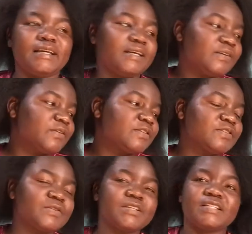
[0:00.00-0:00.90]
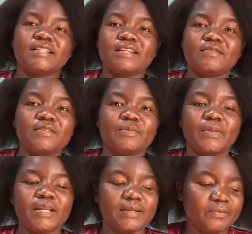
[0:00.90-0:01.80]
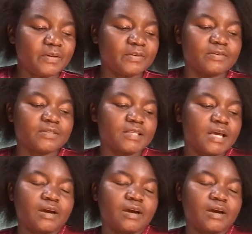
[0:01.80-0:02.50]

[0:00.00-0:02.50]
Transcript: And also it saves money, because